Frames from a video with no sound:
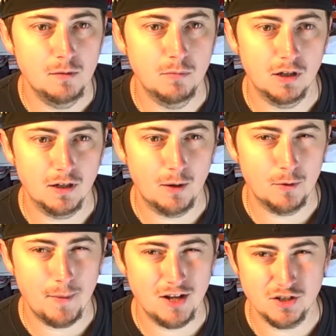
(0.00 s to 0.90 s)
but I would
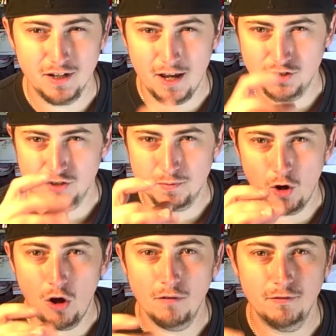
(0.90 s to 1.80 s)
imagine it etches
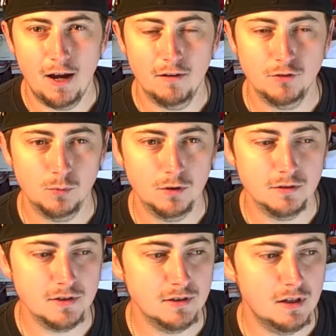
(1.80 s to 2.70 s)
off
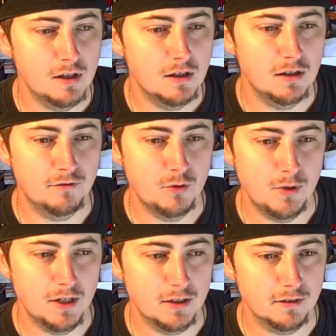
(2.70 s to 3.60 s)
afterwards if you
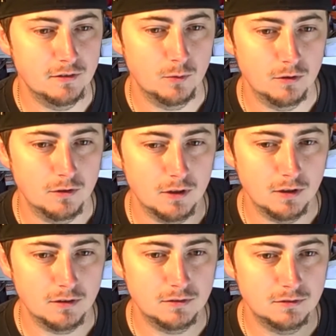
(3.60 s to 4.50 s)
didn't, or